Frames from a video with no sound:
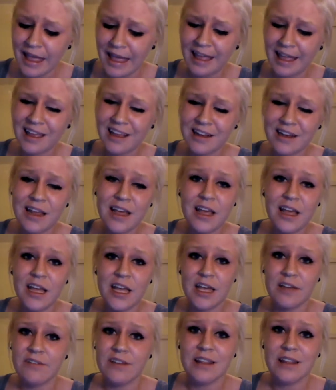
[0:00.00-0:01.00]
And
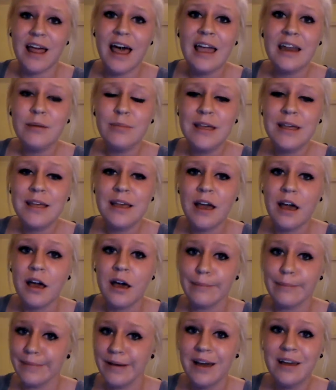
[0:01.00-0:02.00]
if you lie to me,
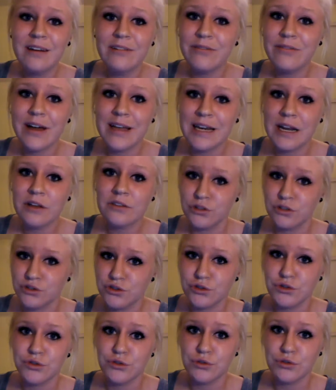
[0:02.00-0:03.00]
I'm going to find out the
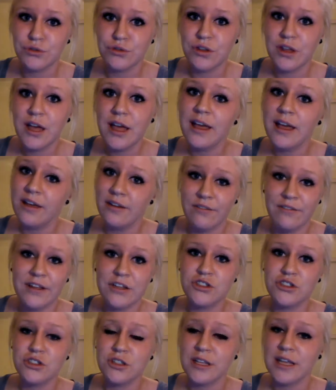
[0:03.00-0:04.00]
truth
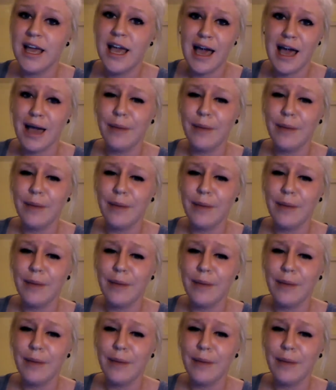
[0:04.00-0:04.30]
eventually.